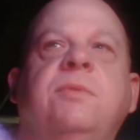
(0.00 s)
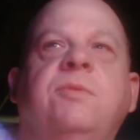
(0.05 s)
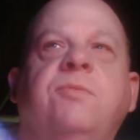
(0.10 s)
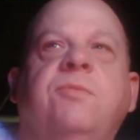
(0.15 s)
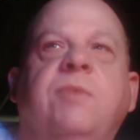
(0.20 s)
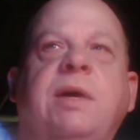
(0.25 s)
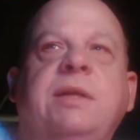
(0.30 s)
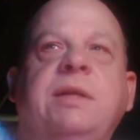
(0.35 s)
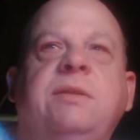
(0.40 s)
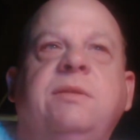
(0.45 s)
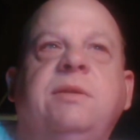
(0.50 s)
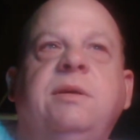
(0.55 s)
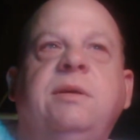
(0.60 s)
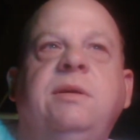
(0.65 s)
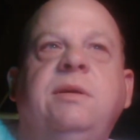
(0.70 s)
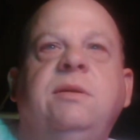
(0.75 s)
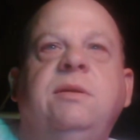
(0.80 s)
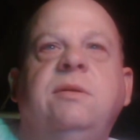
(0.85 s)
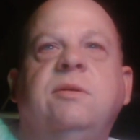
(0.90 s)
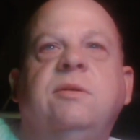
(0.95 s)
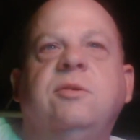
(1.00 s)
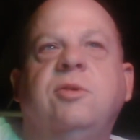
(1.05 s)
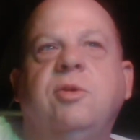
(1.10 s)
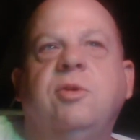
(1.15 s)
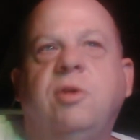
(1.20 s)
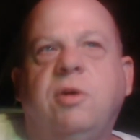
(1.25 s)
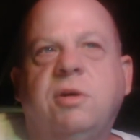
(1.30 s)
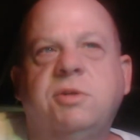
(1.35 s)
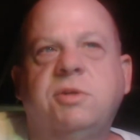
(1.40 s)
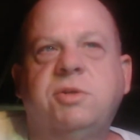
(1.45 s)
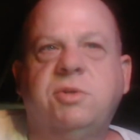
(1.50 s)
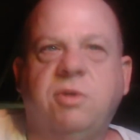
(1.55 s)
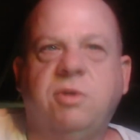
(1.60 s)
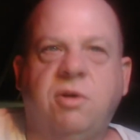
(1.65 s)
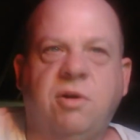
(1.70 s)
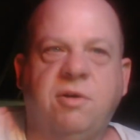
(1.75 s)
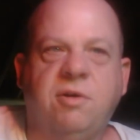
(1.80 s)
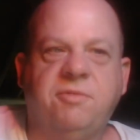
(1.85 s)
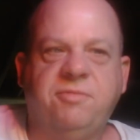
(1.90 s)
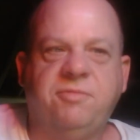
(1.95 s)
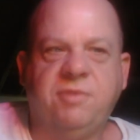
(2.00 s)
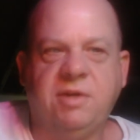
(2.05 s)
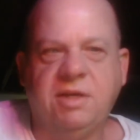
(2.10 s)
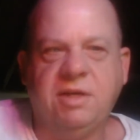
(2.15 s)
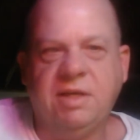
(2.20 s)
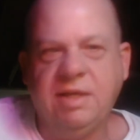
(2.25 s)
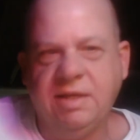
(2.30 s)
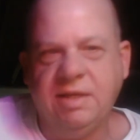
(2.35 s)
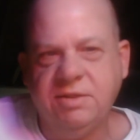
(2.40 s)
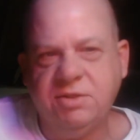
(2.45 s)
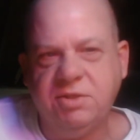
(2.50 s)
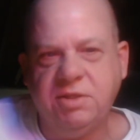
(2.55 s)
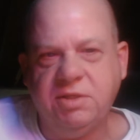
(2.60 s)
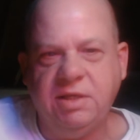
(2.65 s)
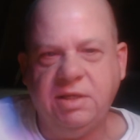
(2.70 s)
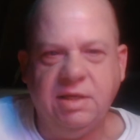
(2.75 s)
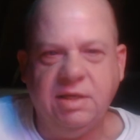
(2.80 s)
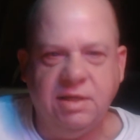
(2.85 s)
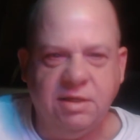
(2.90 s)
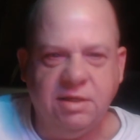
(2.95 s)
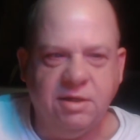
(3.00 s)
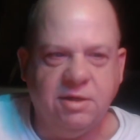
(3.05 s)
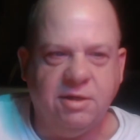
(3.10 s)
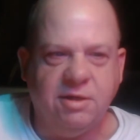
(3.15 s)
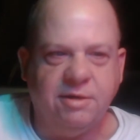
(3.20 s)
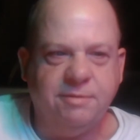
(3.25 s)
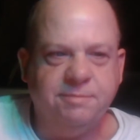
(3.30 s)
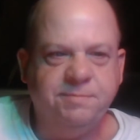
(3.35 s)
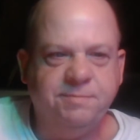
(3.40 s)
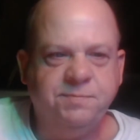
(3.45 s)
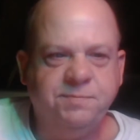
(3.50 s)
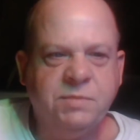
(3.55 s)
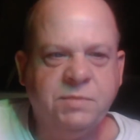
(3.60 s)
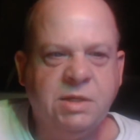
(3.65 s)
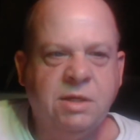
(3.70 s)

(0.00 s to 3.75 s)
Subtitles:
write the cost off against the income